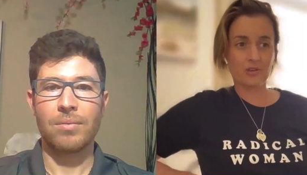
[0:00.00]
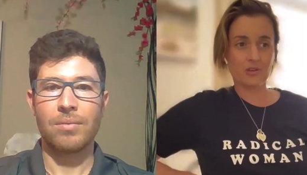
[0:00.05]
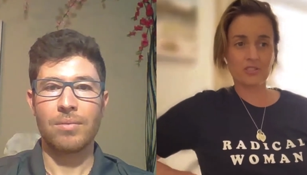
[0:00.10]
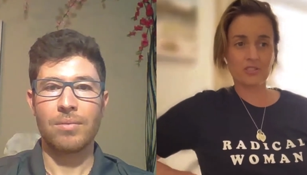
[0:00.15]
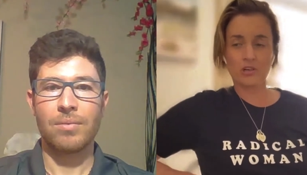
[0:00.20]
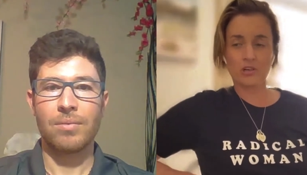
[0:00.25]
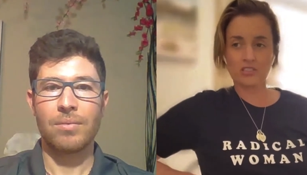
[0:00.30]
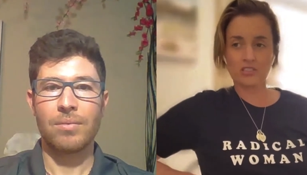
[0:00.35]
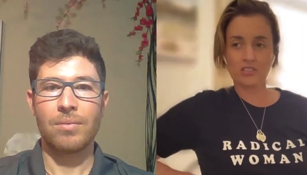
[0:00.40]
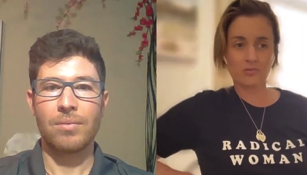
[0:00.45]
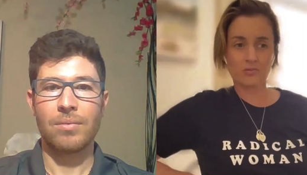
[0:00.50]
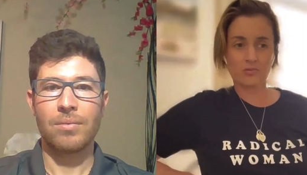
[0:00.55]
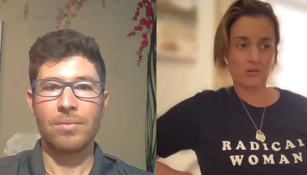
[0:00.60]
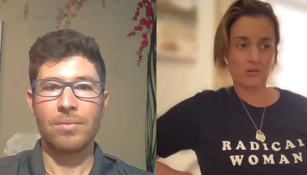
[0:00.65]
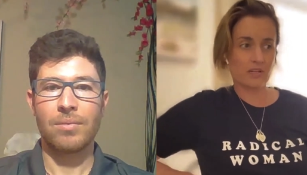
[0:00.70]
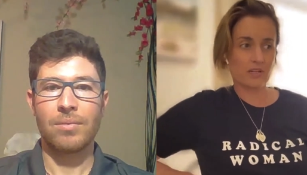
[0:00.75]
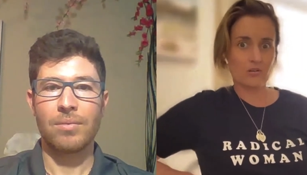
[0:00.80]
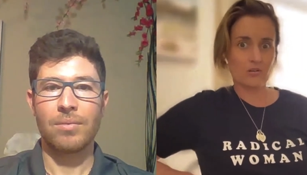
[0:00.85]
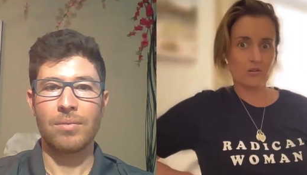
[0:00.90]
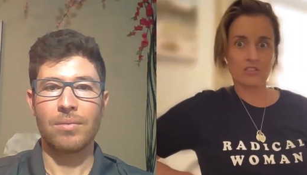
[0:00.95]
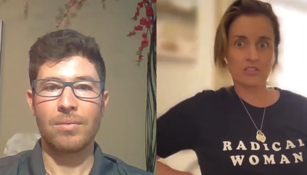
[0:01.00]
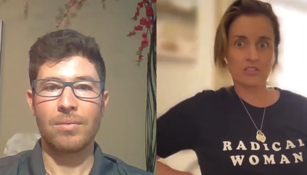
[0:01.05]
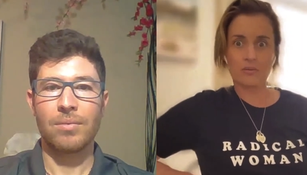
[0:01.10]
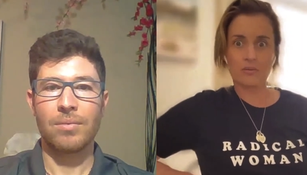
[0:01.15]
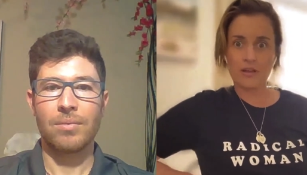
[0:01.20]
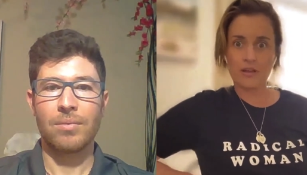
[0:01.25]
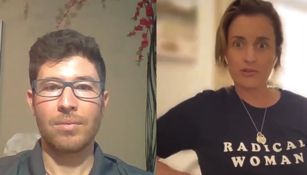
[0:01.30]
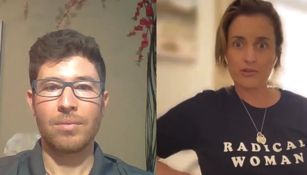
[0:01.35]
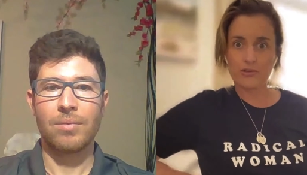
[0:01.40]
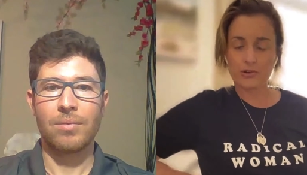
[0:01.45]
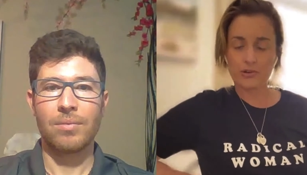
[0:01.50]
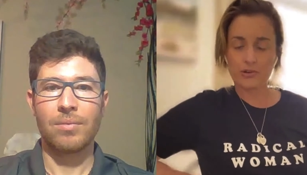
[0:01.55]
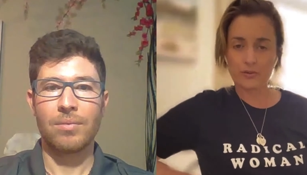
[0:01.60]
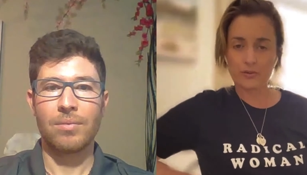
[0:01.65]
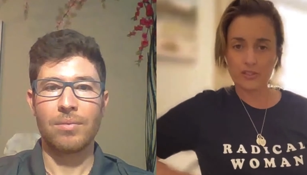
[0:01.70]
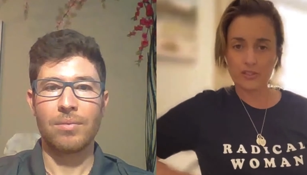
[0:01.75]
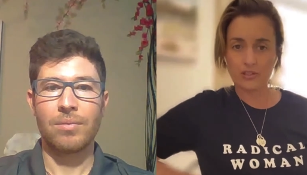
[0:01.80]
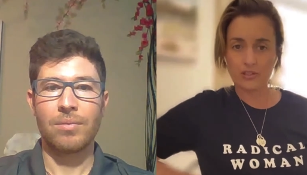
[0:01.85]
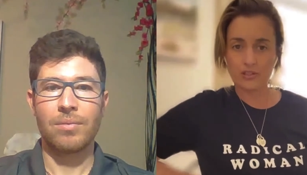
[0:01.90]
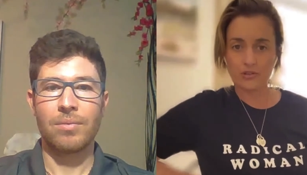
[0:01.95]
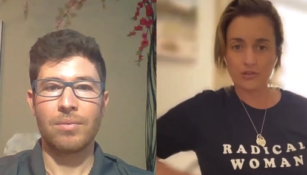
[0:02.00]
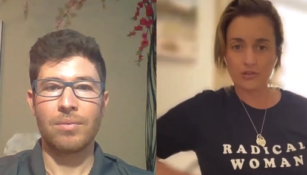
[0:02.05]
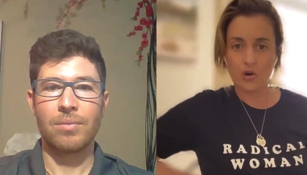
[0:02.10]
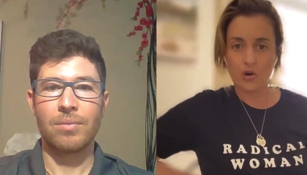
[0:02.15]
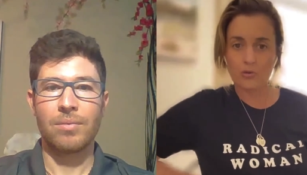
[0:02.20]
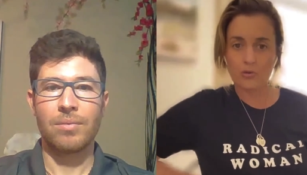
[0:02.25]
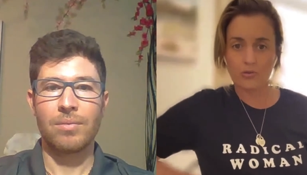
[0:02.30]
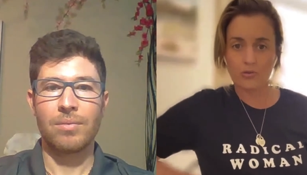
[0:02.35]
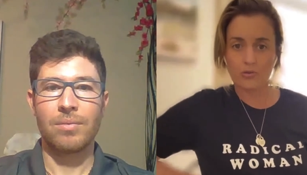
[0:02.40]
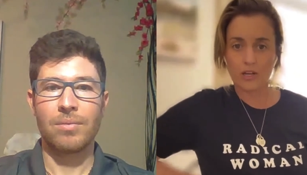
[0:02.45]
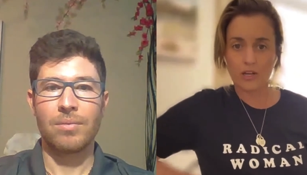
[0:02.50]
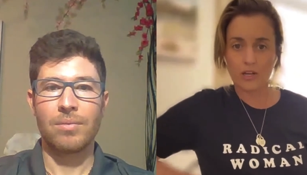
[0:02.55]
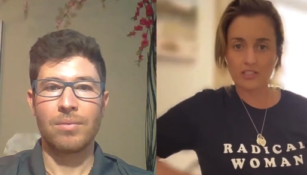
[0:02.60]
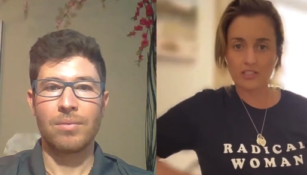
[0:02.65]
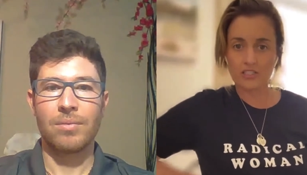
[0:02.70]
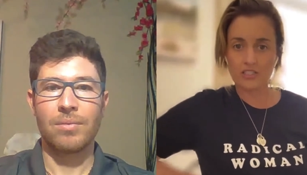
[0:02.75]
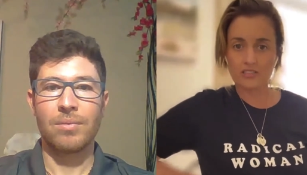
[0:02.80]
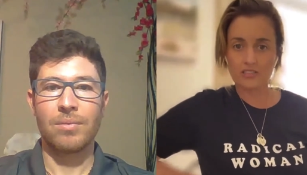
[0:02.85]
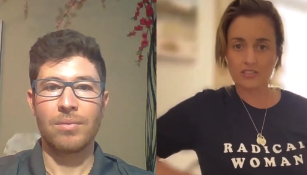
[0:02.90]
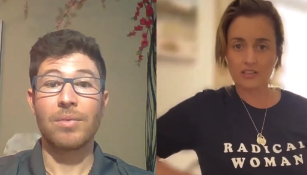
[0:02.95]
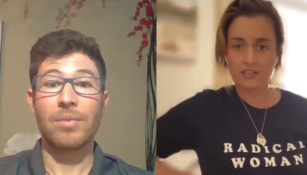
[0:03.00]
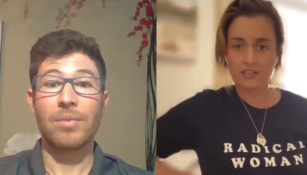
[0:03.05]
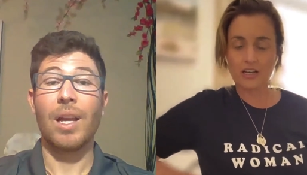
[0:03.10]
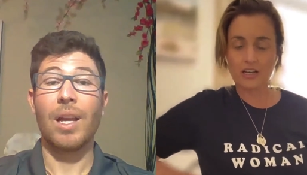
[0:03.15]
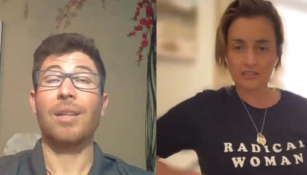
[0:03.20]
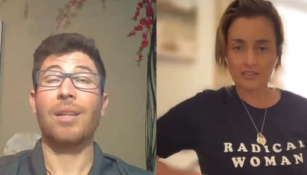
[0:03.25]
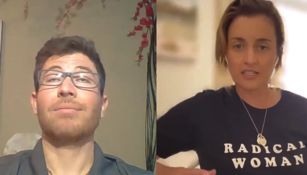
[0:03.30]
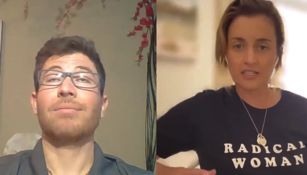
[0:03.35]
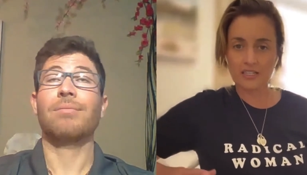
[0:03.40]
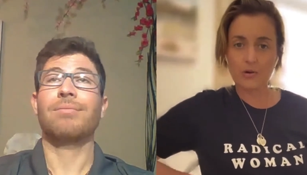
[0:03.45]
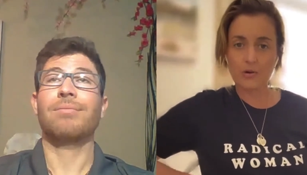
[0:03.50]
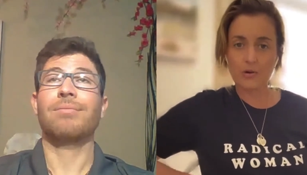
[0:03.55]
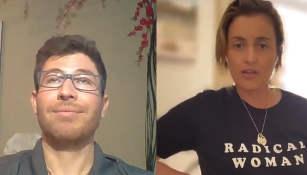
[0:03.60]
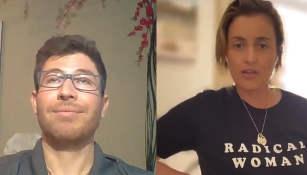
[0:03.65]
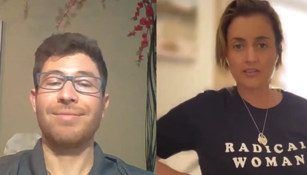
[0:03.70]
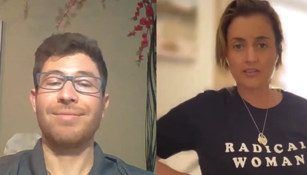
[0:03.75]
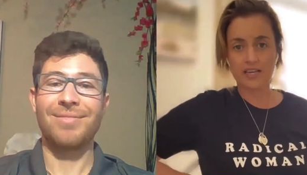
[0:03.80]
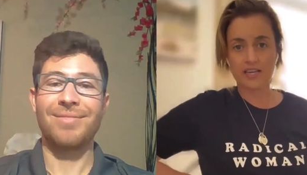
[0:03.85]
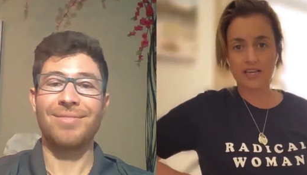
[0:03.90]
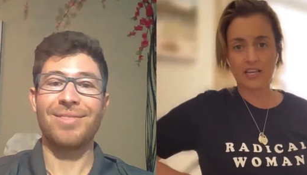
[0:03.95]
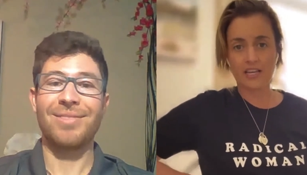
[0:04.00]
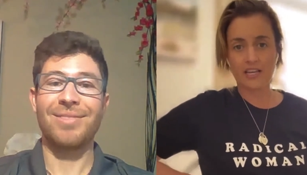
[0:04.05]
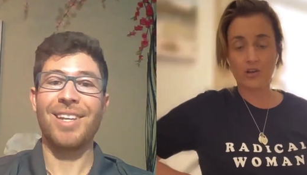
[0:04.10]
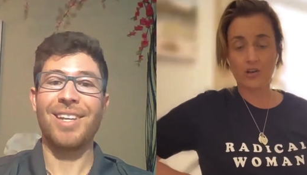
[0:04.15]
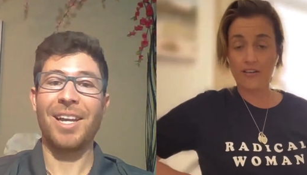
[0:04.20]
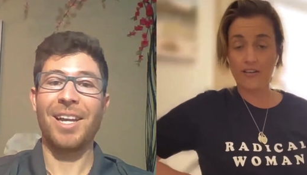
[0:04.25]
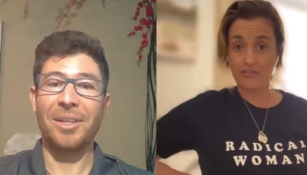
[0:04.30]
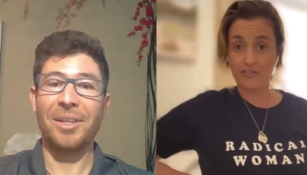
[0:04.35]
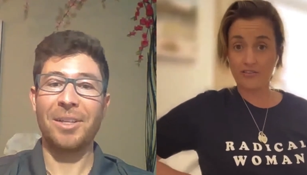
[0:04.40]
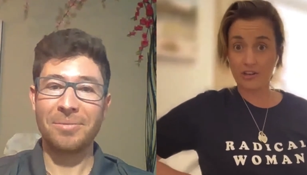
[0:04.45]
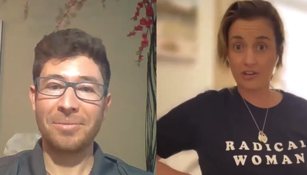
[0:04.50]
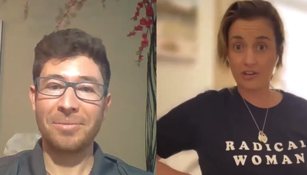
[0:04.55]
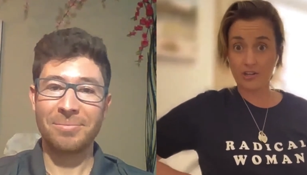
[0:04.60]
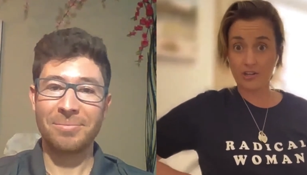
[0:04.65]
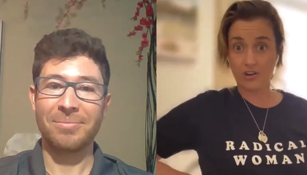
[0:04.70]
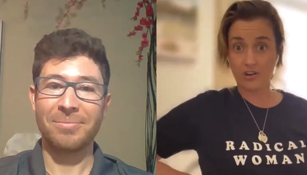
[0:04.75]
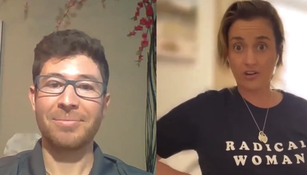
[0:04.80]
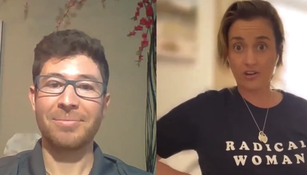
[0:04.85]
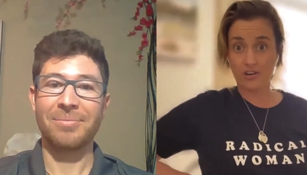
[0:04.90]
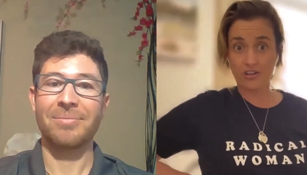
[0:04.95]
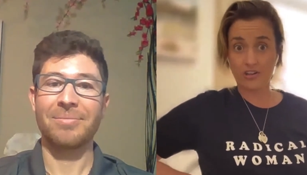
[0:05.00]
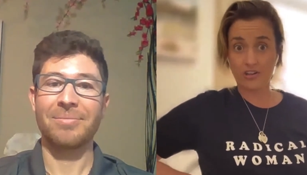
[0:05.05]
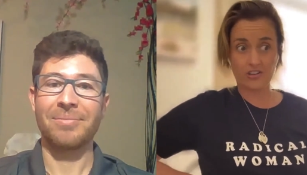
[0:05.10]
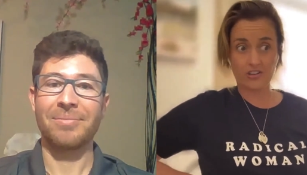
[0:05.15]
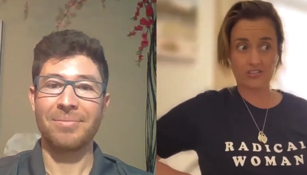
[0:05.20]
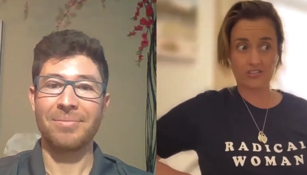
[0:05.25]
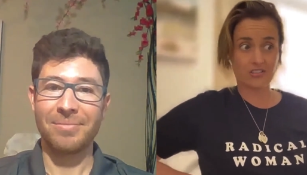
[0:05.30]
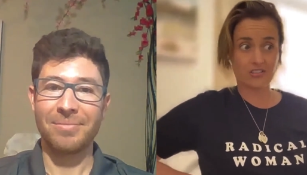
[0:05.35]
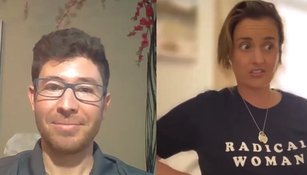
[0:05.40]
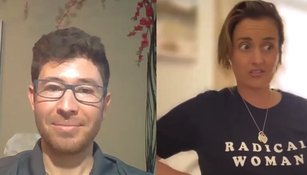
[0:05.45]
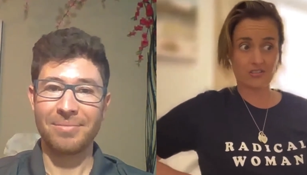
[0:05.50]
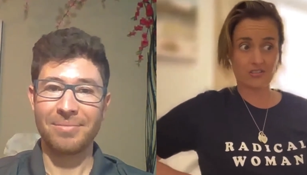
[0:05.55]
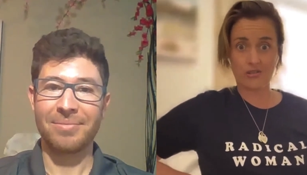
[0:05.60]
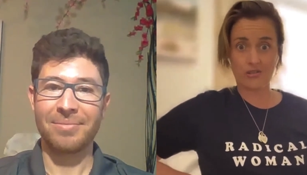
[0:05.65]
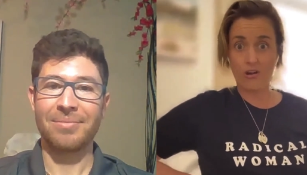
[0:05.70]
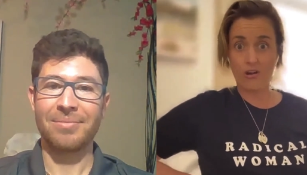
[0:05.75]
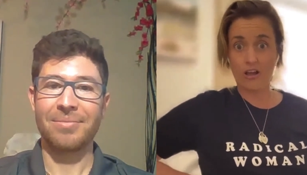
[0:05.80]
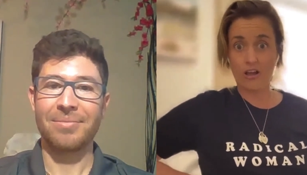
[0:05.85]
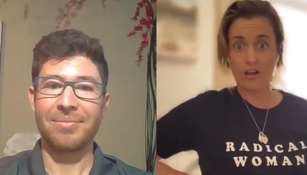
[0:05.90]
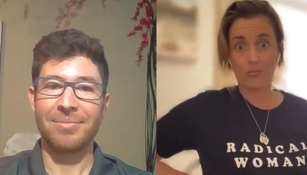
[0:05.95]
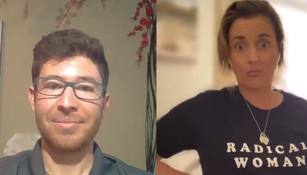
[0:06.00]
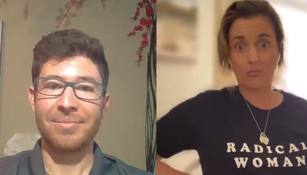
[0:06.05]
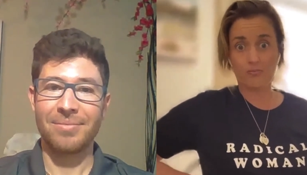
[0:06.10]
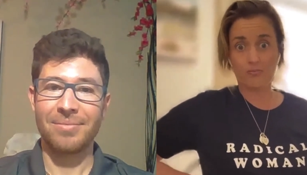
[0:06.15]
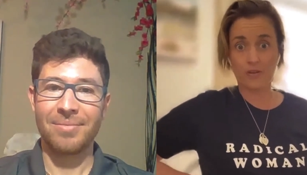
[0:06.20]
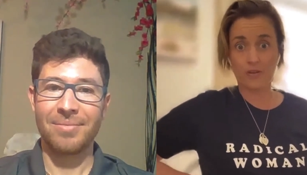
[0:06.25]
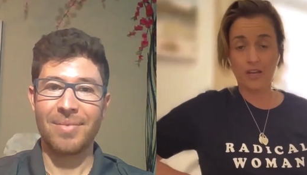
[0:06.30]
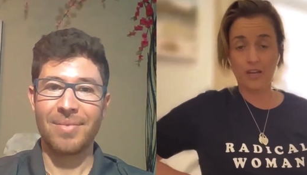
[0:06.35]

Speaker 1: those doctors probably looked at me and thought I was so normal. Like she's I can see why they were saying you're having vertigo. You're just throwing up.